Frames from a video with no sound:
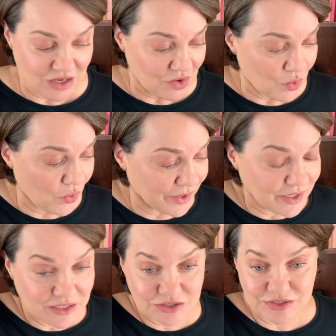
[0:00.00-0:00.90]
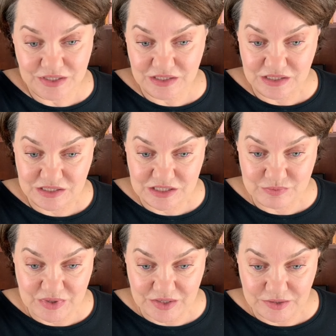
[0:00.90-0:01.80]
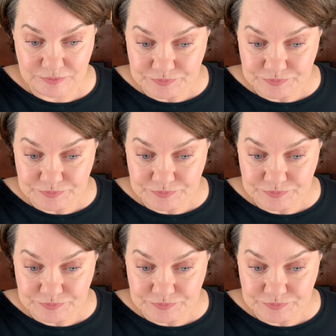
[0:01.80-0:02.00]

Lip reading: when I look in this mirror.